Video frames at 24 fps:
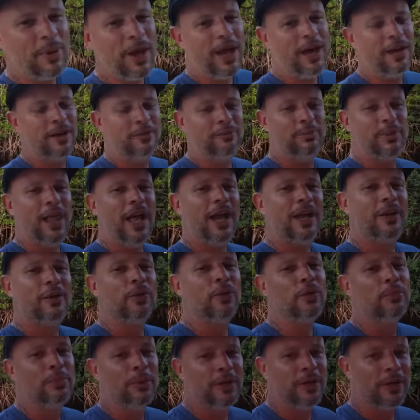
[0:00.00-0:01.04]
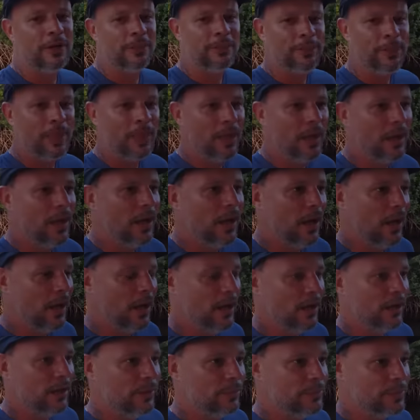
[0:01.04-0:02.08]
pound black grouper.
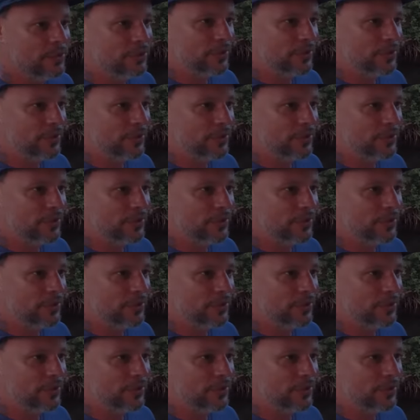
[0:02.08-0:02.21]
Um,